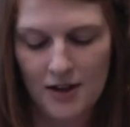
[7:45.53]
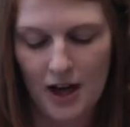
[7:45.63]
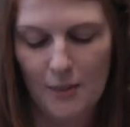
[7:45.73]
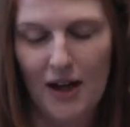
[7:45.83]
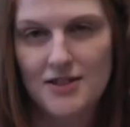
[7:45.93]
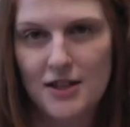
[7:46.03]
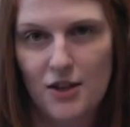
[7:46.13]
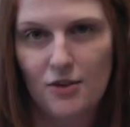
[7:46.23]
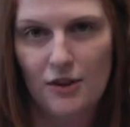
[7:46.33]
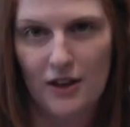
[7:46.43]
I'm
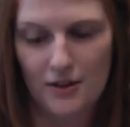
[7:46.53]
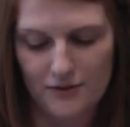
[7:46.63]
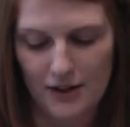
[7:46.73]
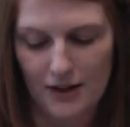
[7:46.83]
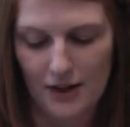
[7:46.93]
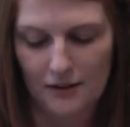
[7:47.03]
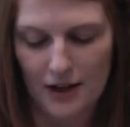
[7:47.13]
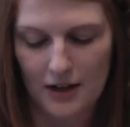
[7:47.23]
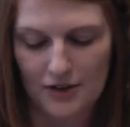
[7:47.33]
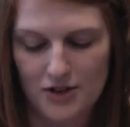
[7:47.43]
asking you to think of Linda
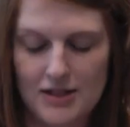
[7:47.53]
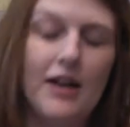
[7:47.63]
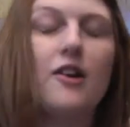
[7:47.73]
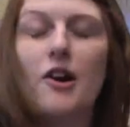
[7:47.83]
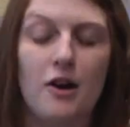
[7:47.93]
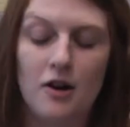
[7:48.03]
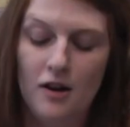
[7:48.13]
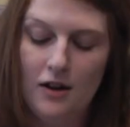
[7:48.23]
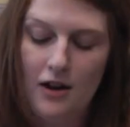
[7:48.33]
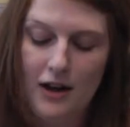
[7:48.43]
and others like her
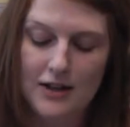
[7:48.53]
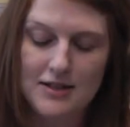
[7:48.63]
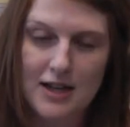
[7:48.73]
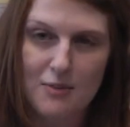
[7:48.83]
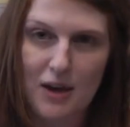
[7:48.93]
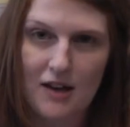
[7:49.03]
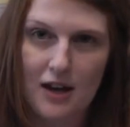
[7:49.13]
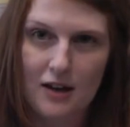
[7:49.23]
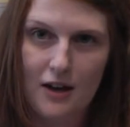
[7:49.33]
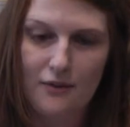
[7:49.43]
and extend
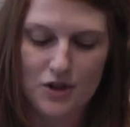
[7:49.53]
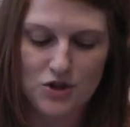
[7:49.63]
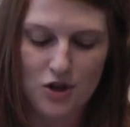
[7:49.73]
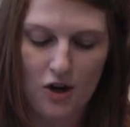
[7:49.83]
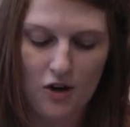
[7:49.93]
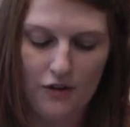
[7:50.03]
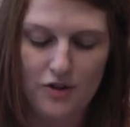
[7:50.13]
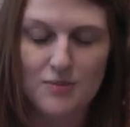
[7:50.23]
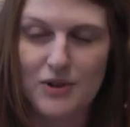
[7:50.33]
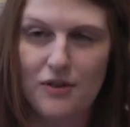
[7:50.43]
Medicaid coverage to all
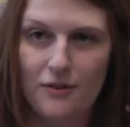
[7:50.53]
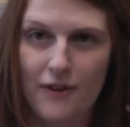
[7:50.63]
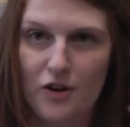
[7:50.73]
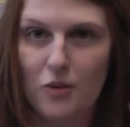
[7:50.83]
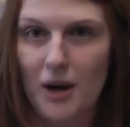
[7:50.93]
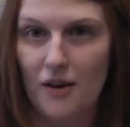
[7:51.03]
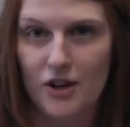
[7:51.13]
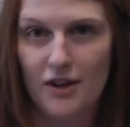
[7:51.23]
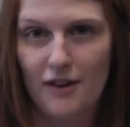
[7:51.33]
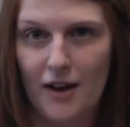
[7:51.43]
those below the federal
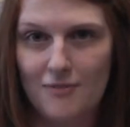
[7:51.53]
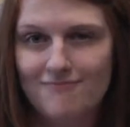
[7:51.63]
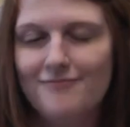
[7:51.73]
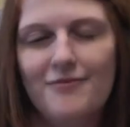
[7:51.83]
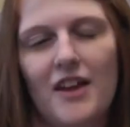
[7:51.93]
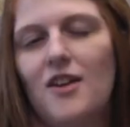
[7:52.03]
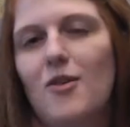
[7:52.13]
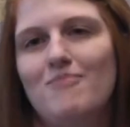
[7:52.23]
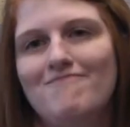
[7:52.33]
poverty line. Thank you.